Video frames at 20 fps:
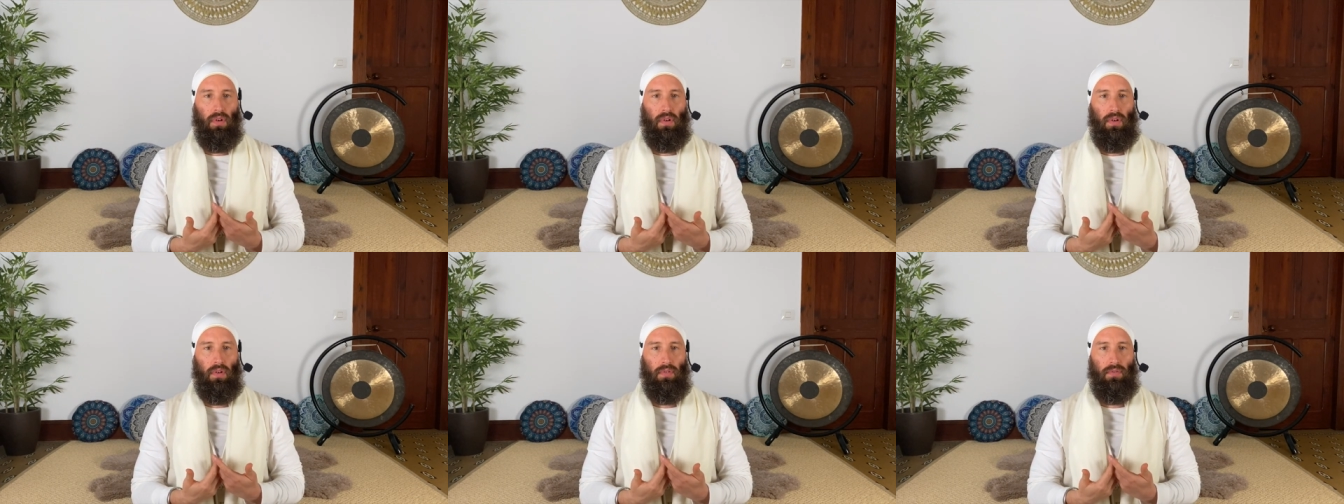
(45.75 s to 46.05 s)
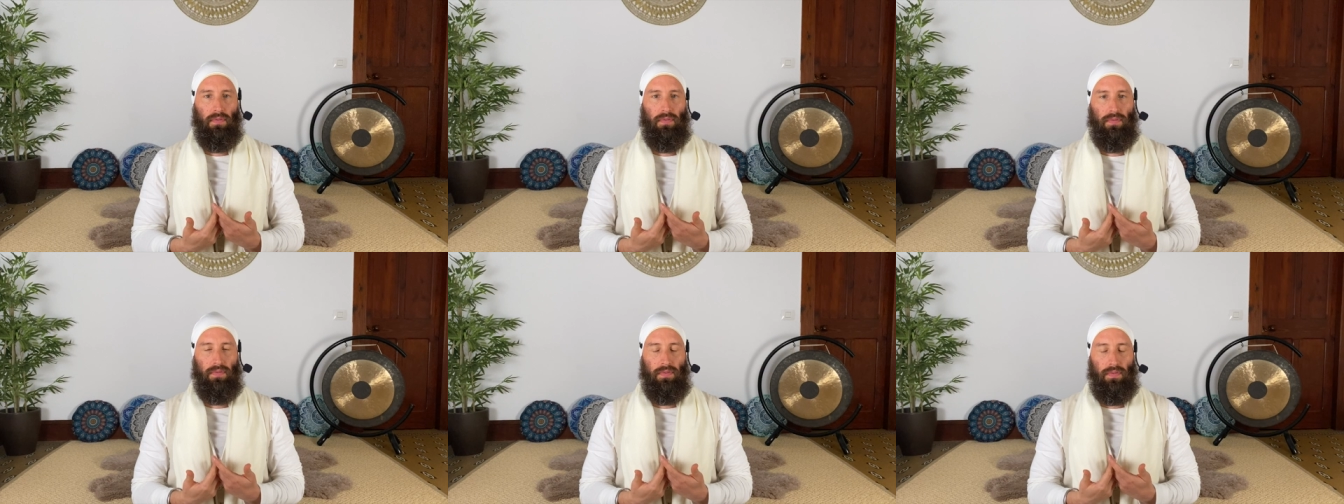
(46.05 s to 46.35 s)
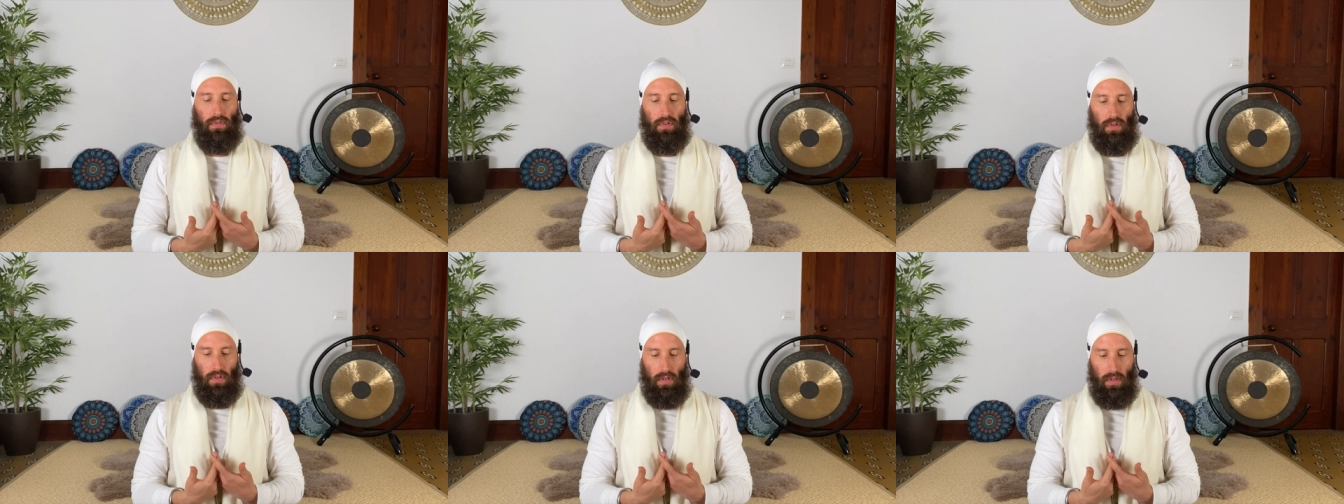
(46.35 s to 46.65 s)

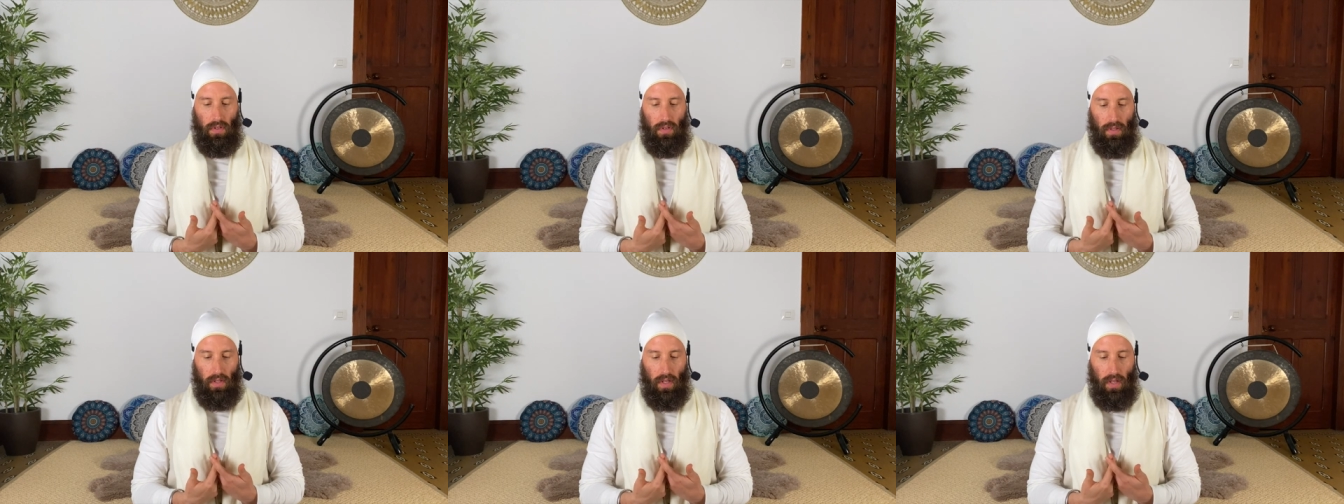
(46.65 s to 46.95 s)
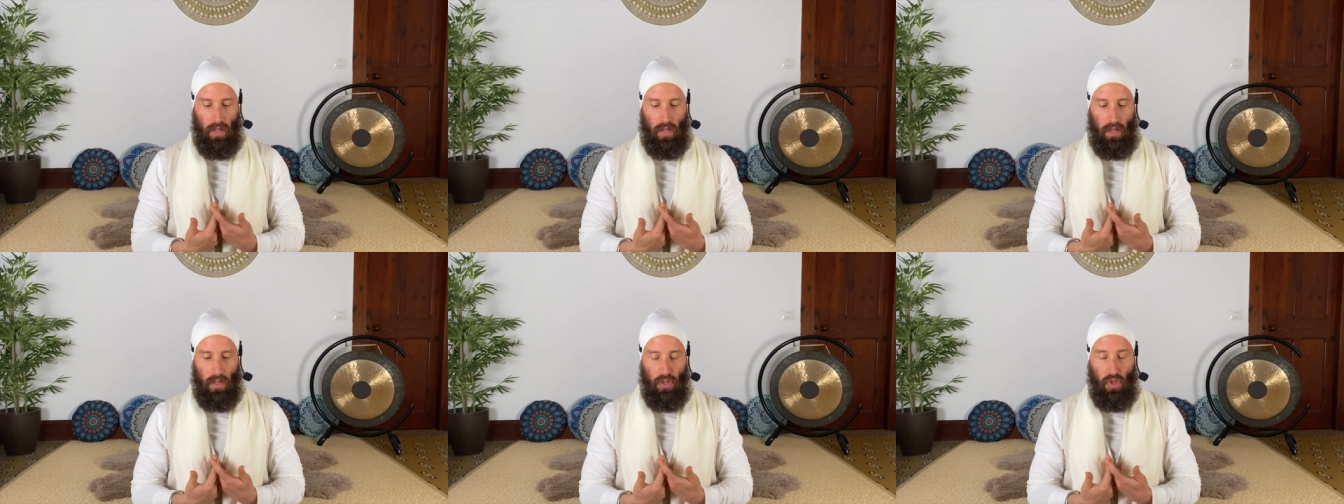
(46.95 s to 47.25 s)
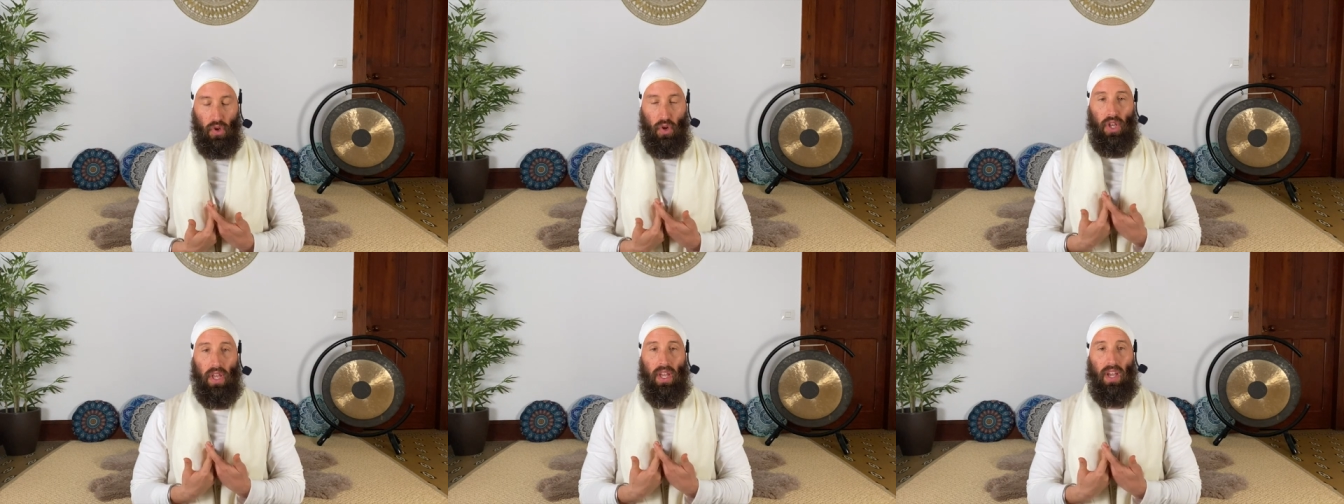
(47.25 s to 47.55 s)
of the
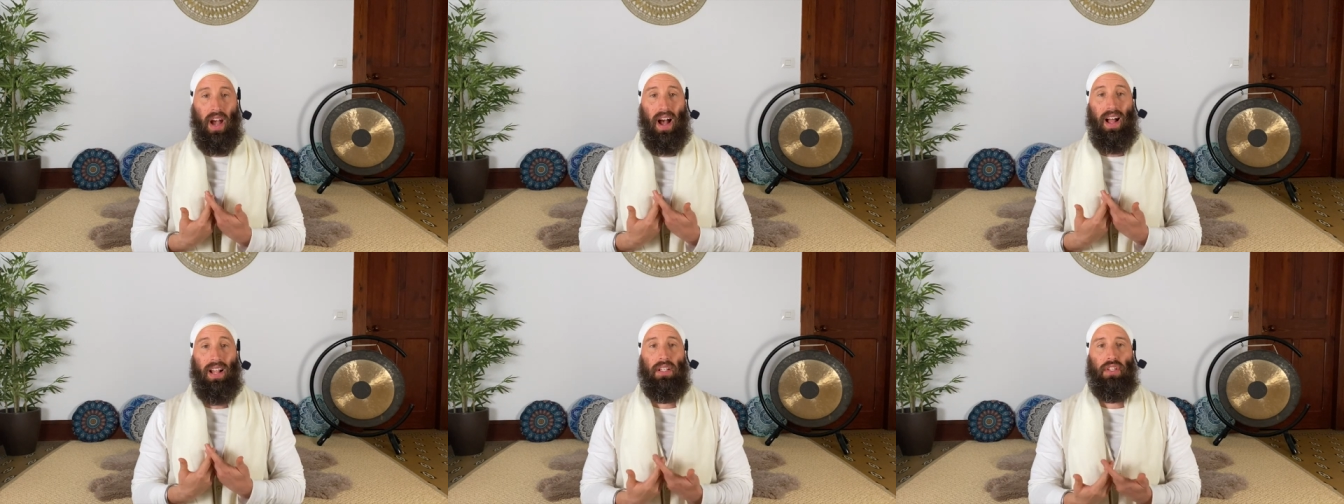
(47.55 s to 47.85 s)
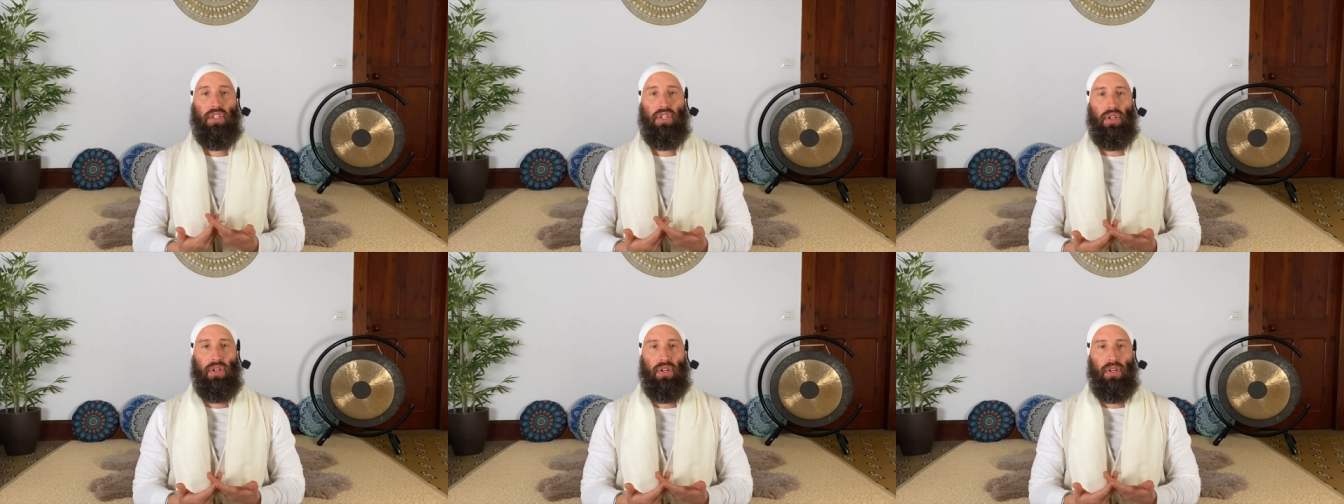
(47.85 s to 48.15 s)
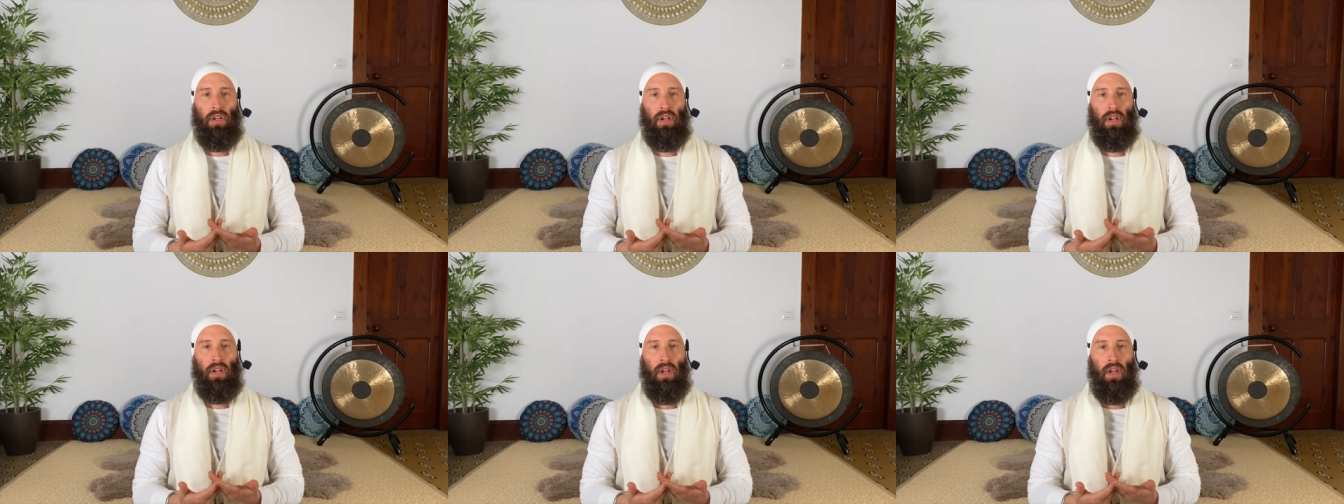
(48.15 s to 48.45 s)
yogic
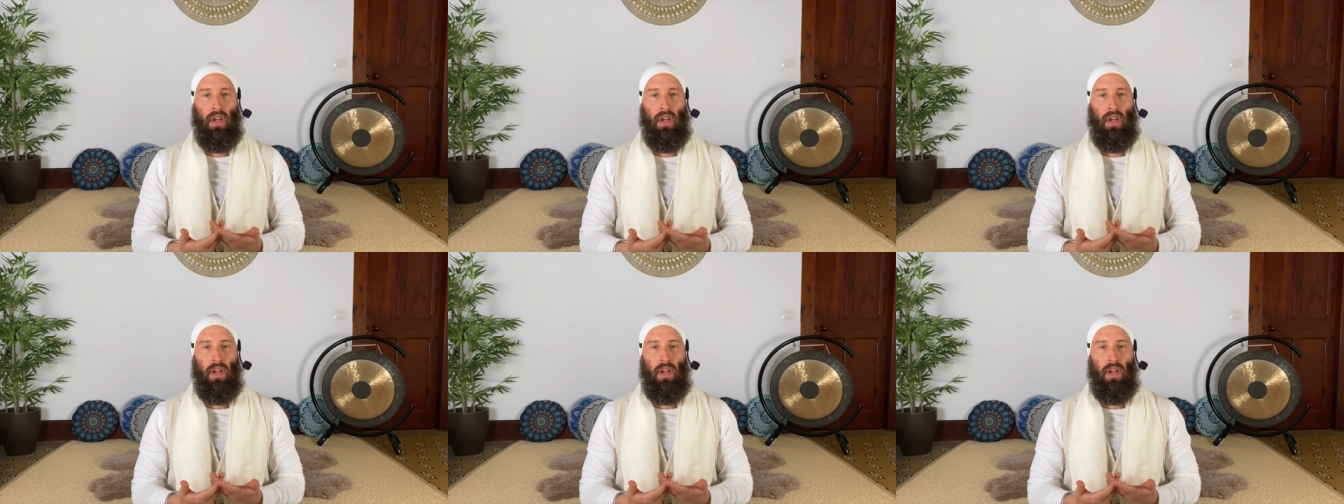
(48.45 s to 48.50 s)
culture,